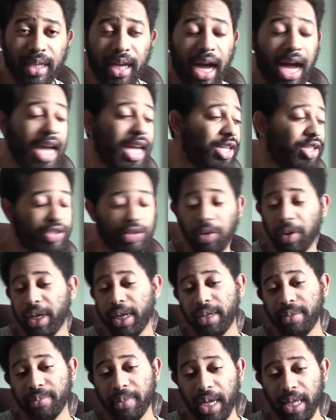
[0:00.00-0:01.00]
I enjoyed
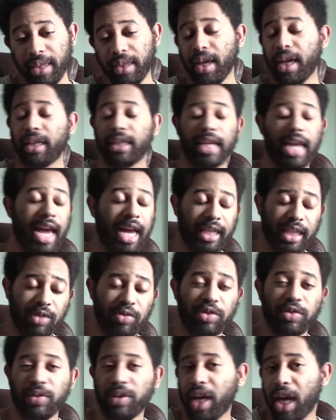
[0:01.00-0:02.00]
it. I thought the acting
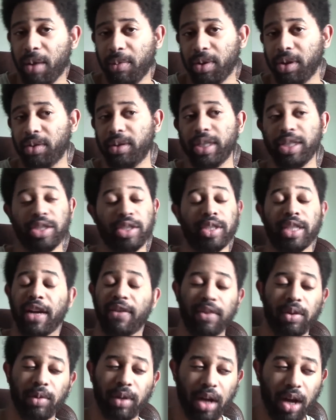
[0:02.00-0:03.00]
was phenomenal. He should
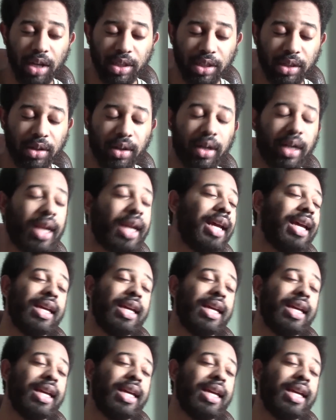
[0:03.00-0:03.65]
definitely win an Oscar.